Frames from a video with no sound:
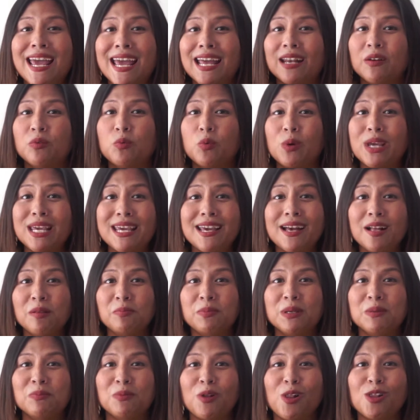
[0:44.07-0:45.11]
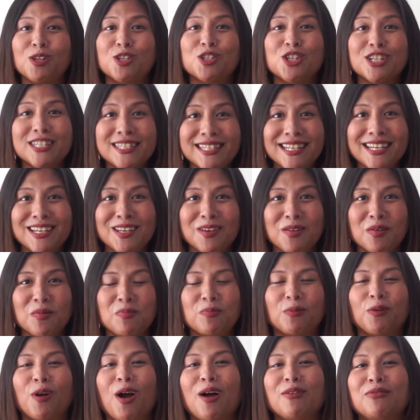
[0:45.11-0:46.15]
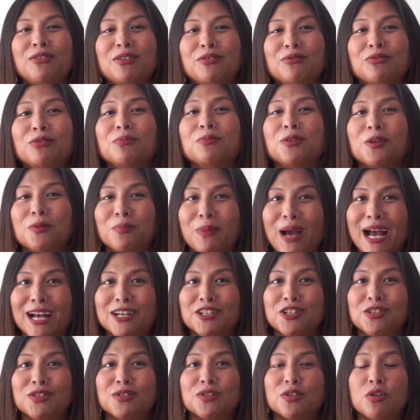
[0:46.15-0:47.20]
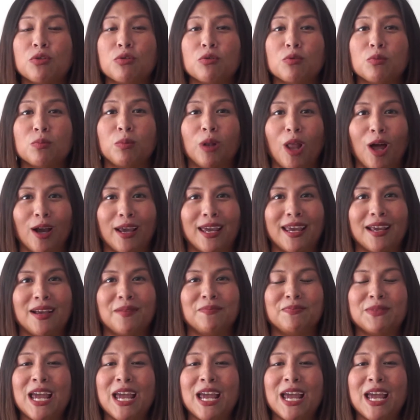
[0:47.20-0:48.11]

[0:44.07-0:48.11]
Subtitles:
And we help people just like you profit from their passions through blogging.